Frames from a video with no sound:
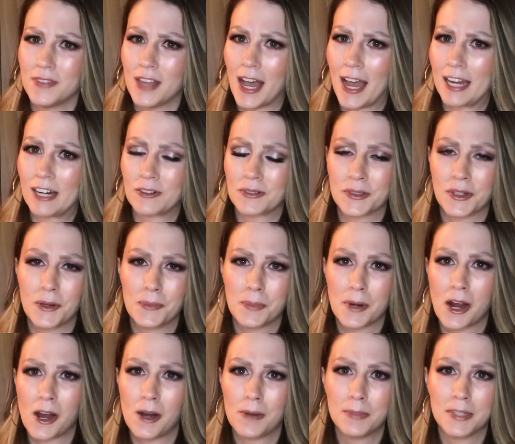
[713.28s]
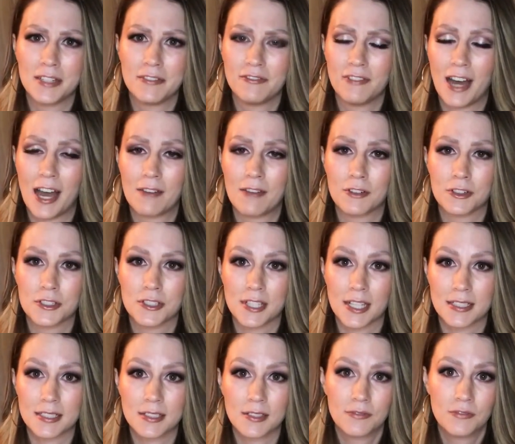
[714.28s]
I don't know, probably 5 or
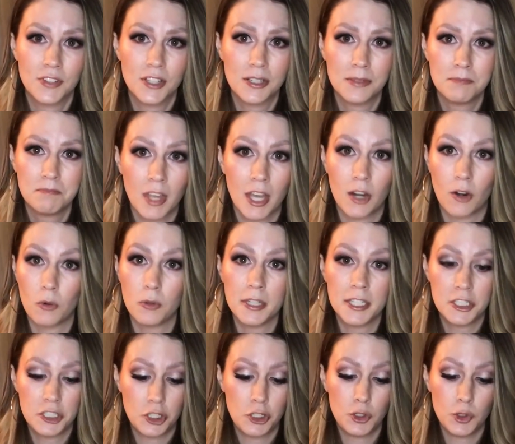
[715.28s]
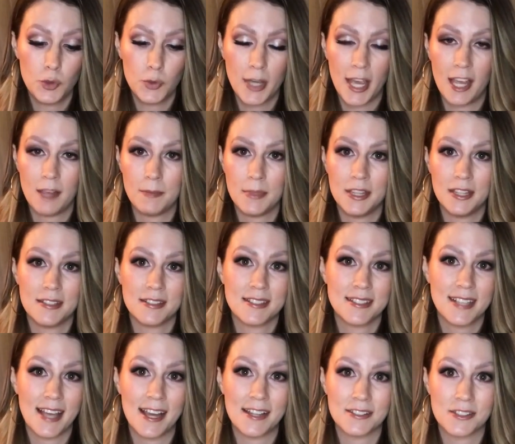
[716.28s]
6 of them, and only 2 came in the
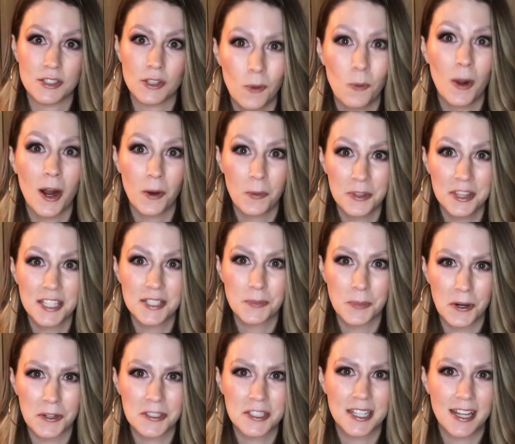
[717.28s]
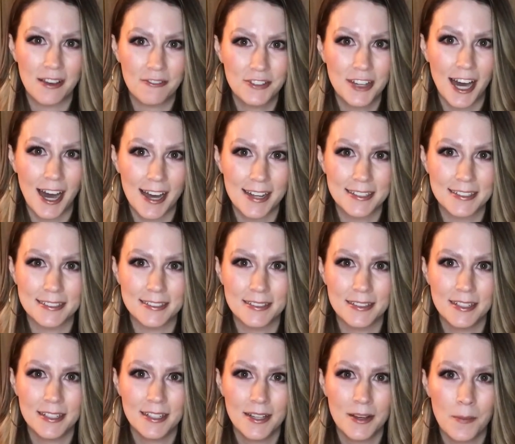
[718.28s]
set. So where would this person have gotten
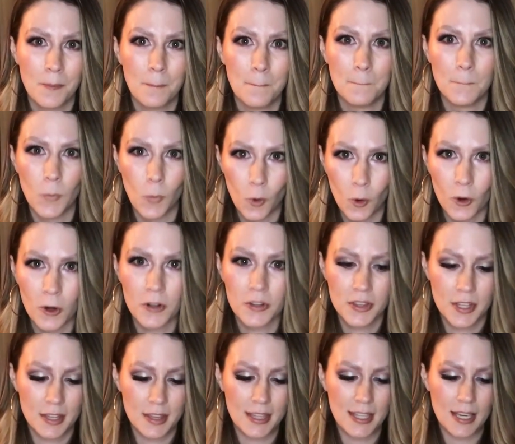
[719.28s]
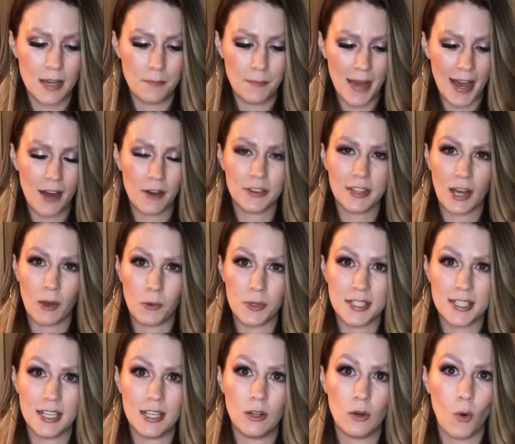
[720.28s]
more than the amount that was
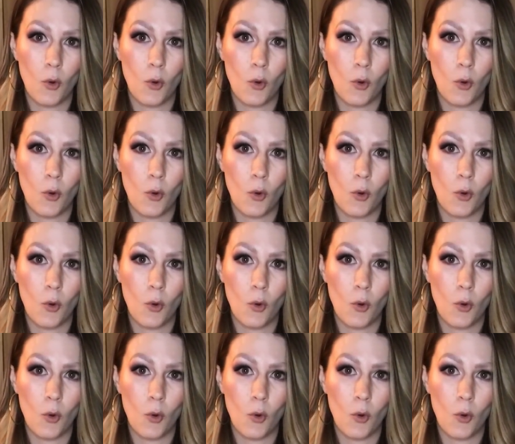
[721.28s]
in